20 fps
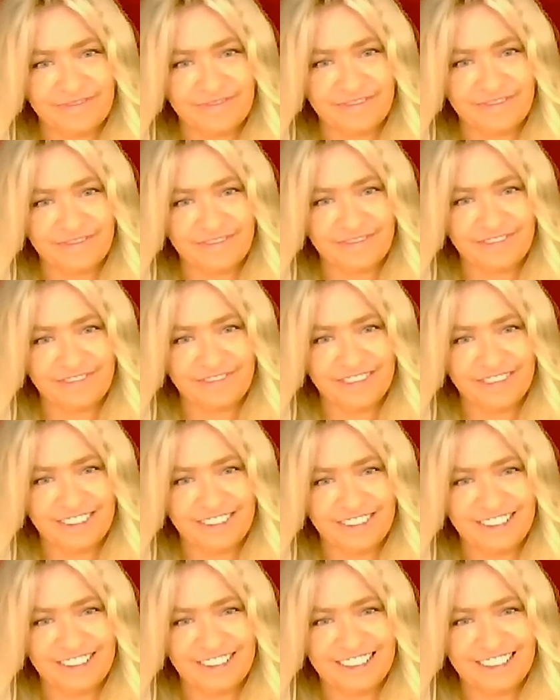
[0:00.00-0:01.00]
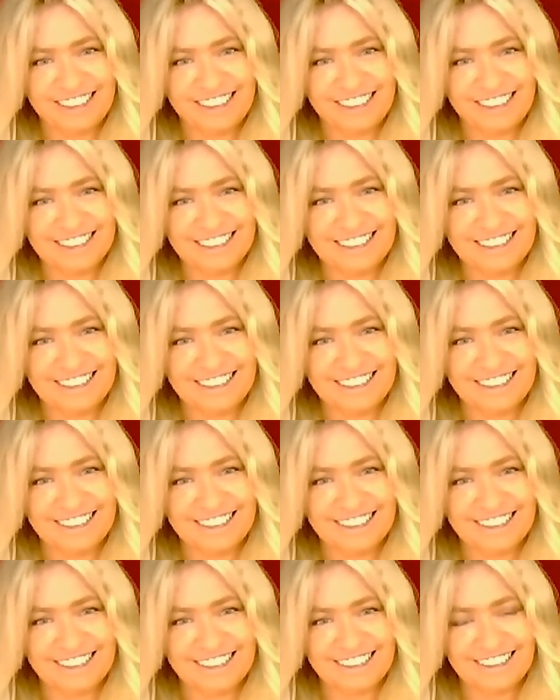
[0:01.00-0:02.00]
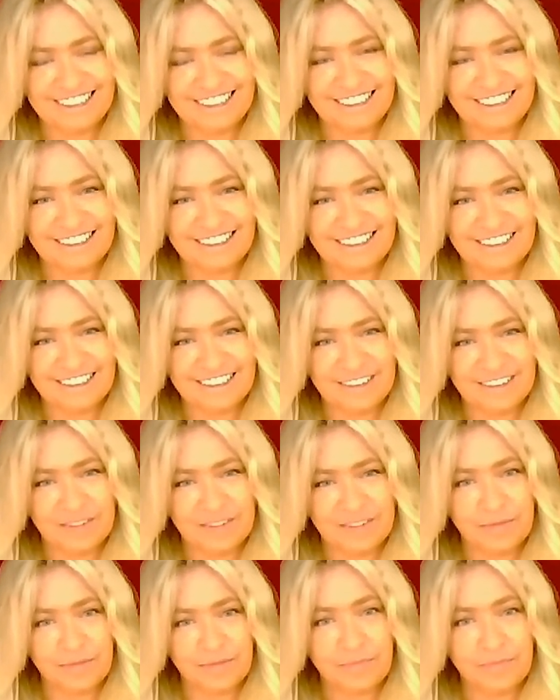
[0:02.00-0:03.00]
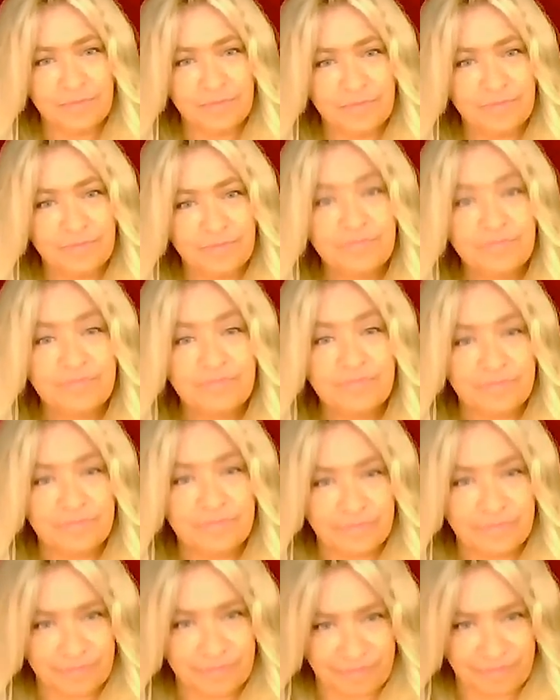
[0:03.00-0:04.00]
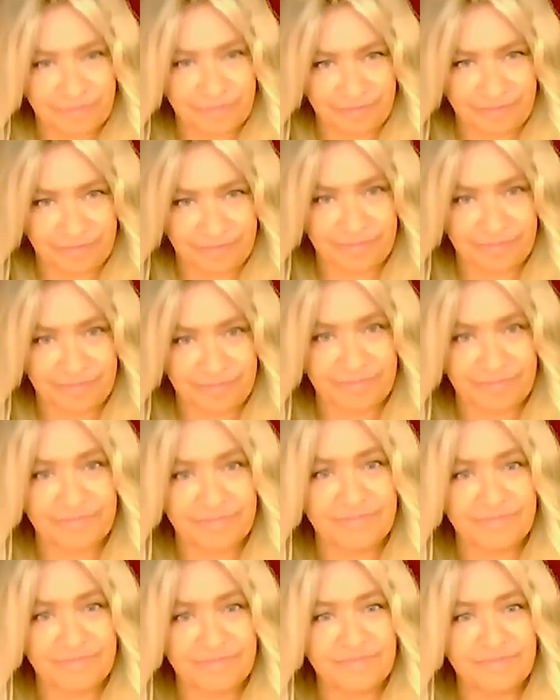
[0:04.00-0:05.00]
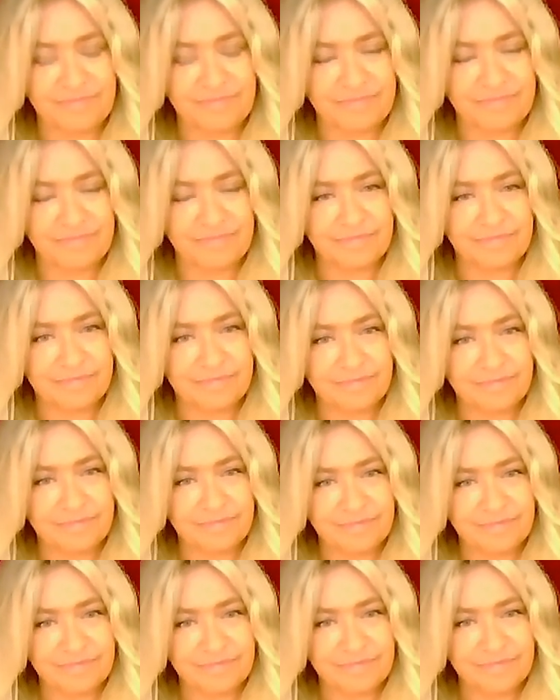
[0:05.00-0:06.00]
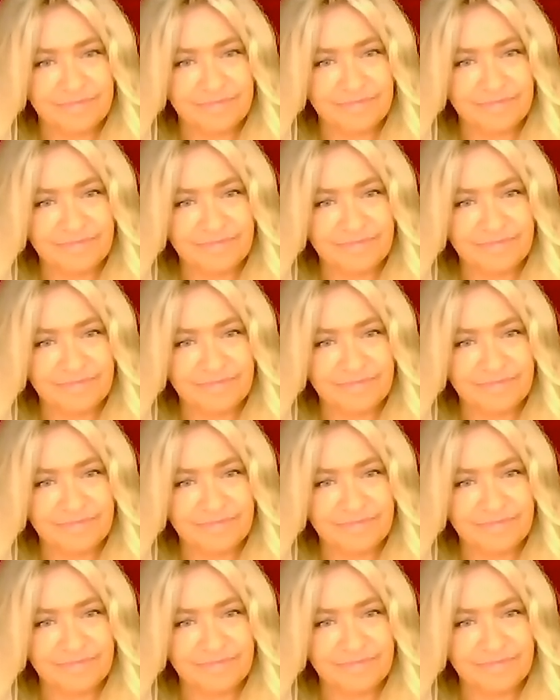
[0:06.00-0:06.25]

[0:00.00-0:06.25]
The person shown says nothing.